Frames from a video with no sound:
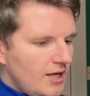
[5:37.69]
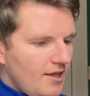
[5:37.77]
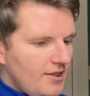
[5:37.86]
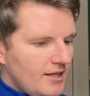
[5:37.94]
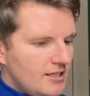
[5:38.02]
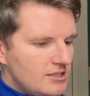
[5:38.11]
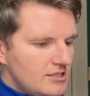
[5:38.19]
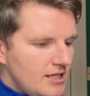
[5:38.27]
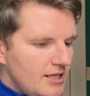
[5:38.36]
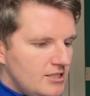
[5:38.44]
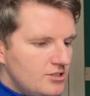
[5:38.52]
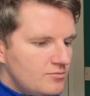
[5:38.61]
I think this is a
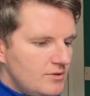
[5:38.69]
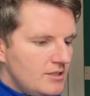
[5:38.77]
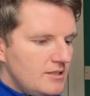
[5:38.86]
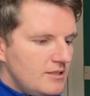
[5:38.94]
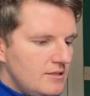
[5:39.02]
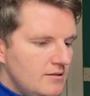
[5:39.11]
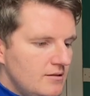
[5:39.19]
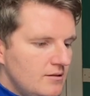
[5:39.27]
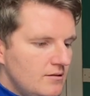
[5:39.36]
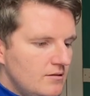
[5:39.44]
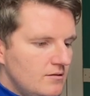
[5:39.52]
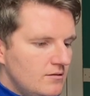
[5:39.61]
nice wee
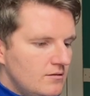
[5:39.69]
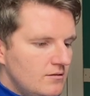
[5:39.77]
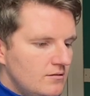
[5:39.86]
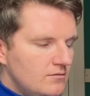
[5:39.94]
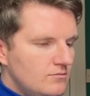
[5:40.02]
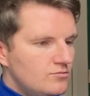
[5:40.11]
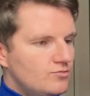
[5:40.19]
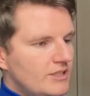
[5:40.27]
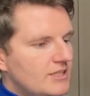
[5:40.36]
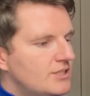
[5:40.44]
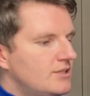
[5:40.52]
reach